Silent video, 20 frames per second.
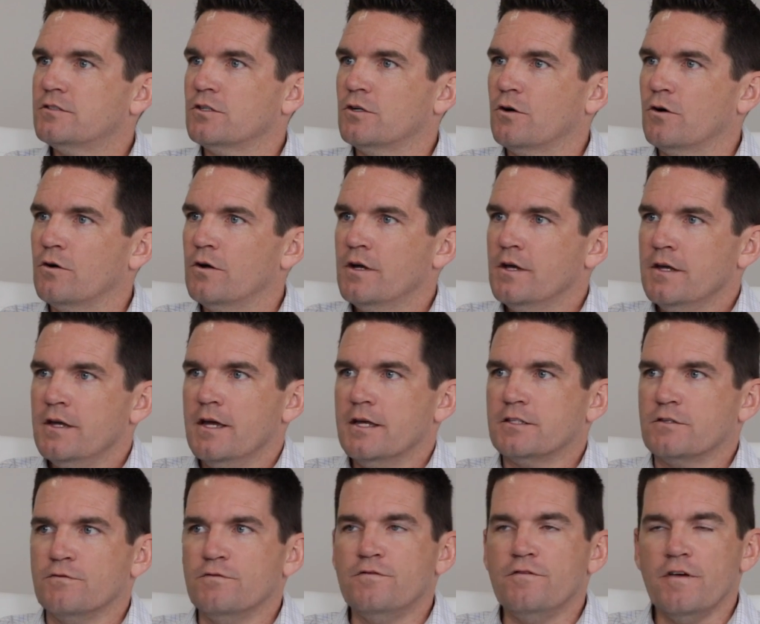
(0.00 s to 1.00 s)
So
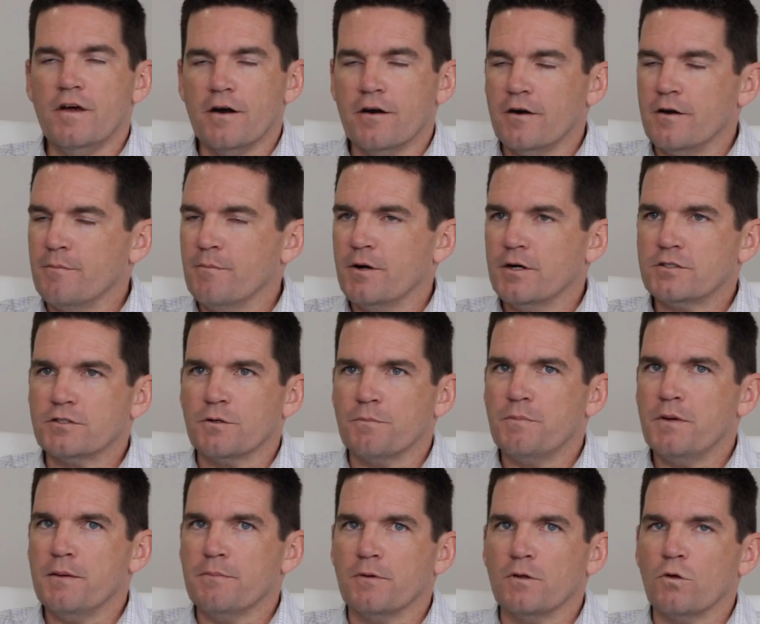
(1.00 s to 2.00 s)
it's very much a
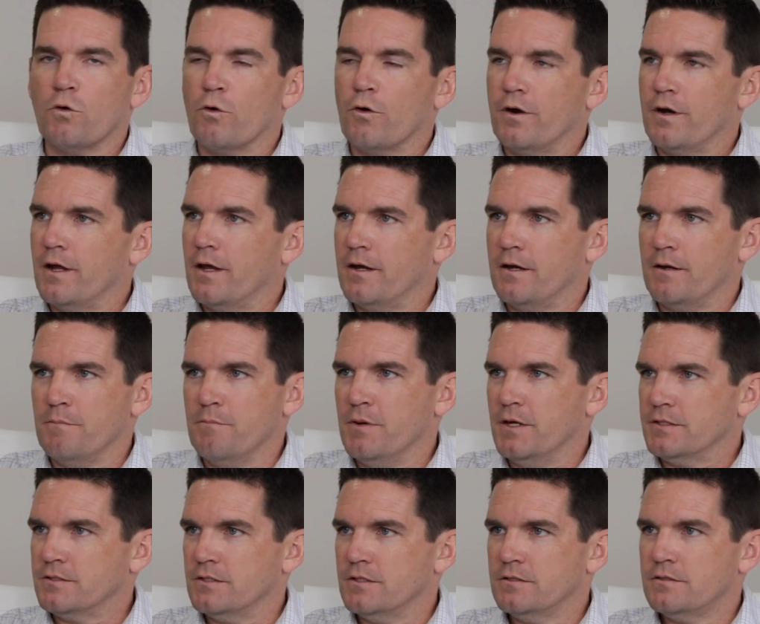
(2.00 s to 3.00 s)
people-oriented
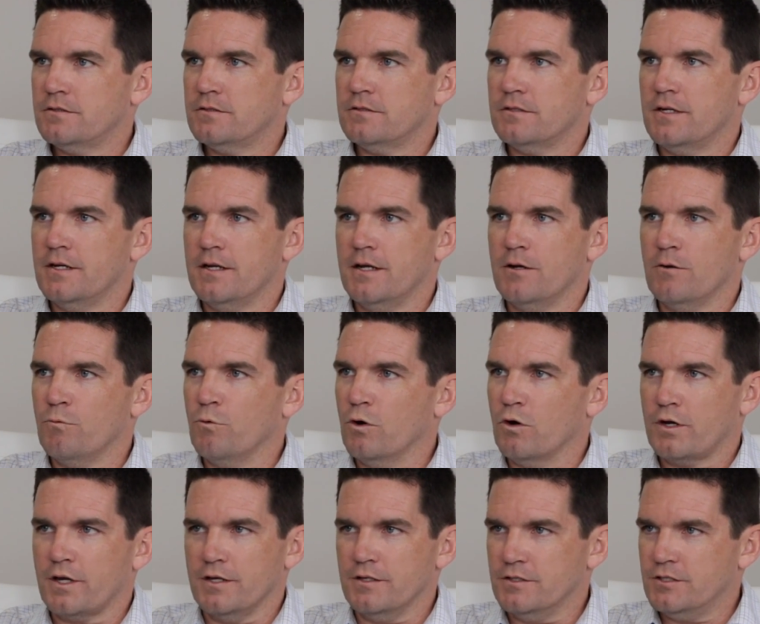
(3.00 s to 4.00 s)
business, and it
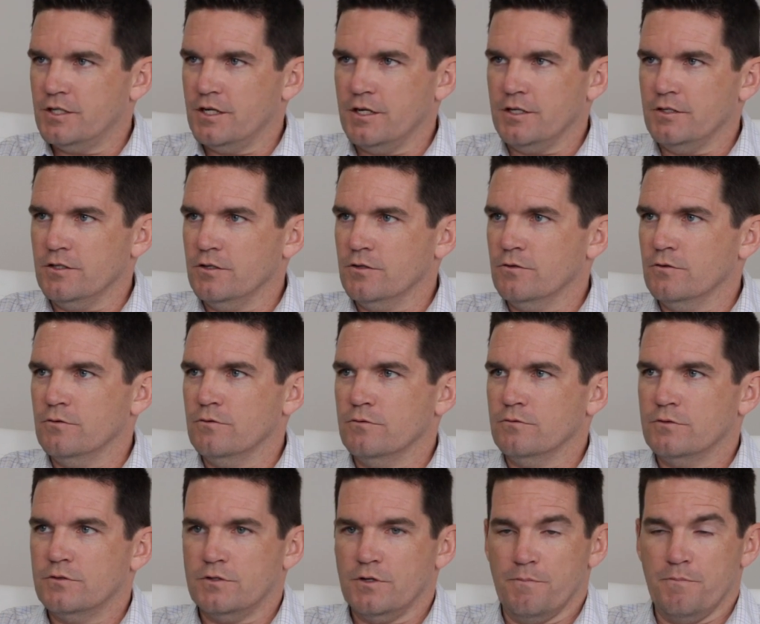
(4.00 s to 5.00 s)
will continue
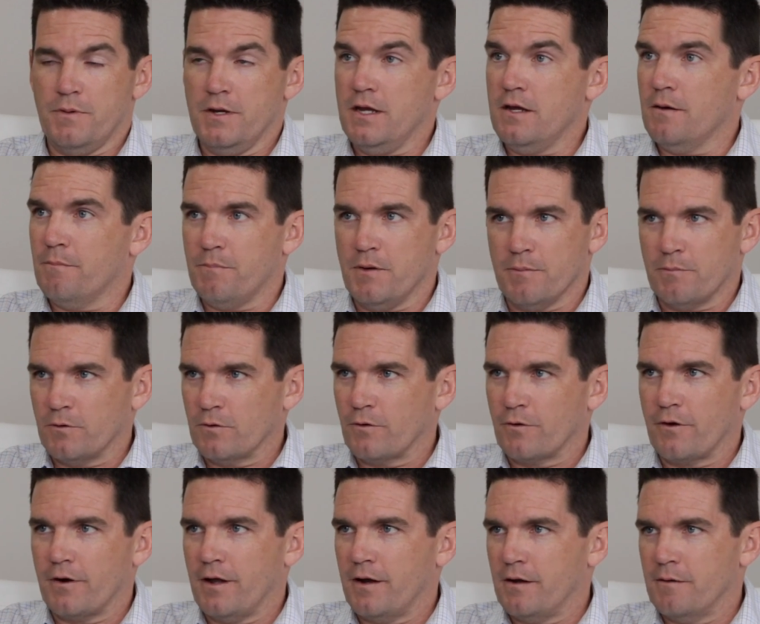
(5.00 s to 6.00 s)
to be a
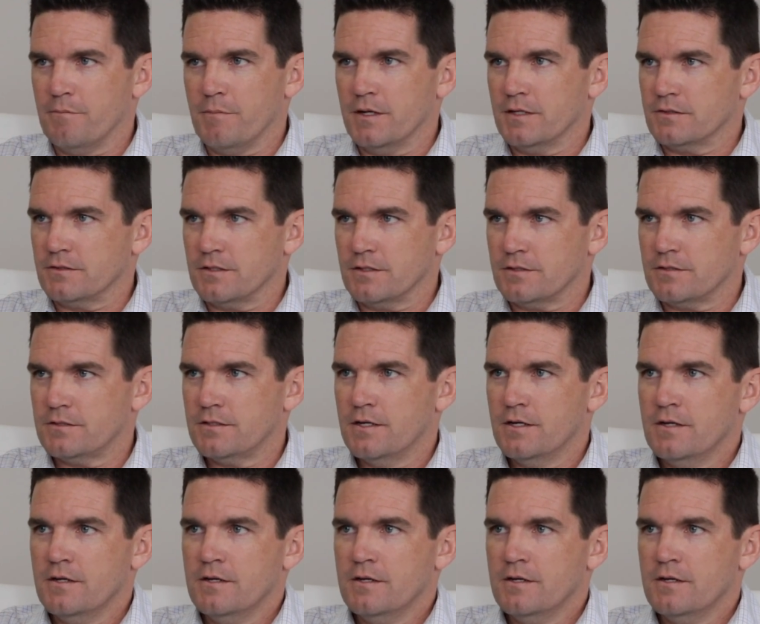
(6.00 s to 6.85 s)
people-oriented business.